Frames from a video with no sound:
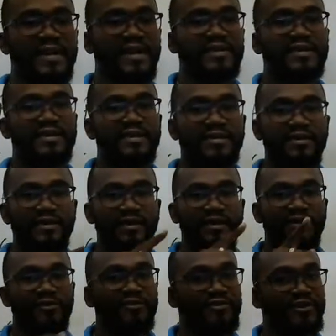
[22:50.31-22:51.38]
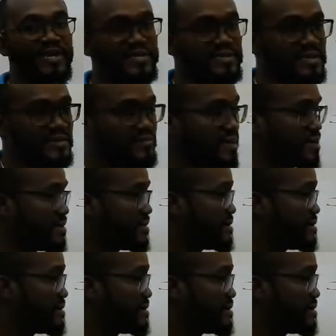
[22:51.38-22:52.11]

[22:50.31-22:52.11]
a green symbol.